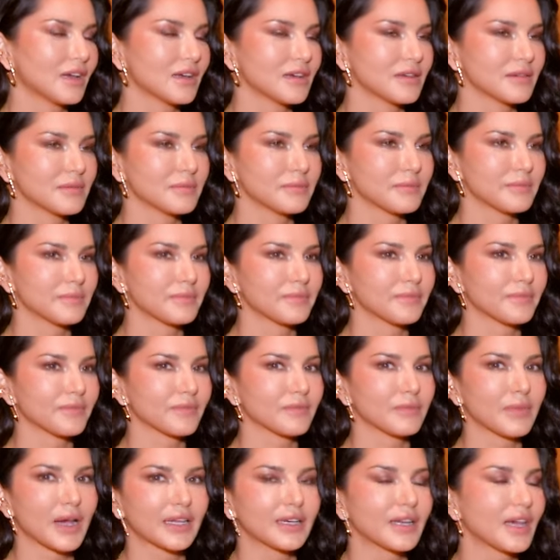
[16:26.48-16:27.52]
Um,
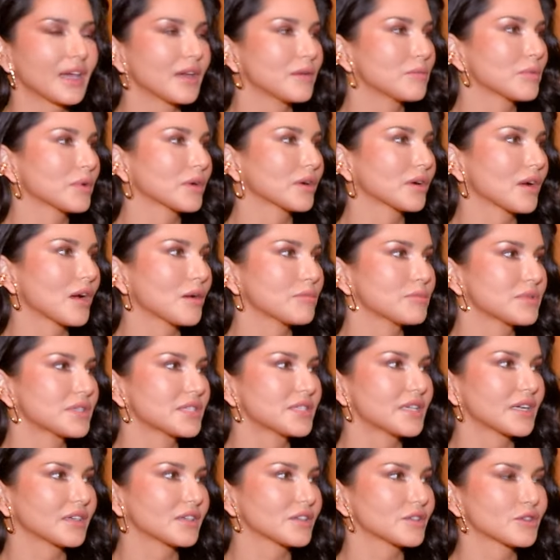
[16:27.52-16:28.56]
my neighbor
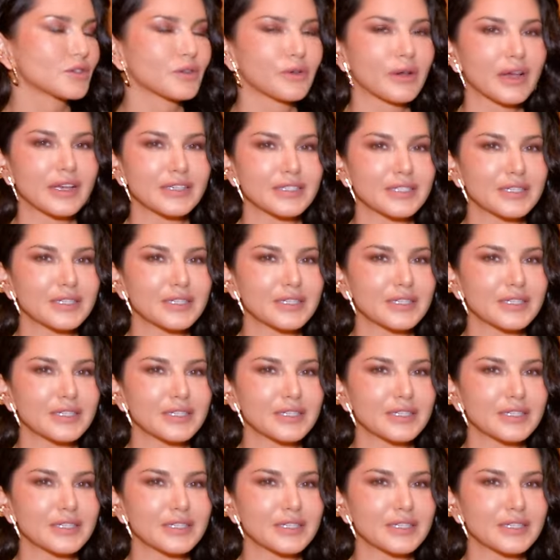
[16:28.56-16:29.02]
upstairs who has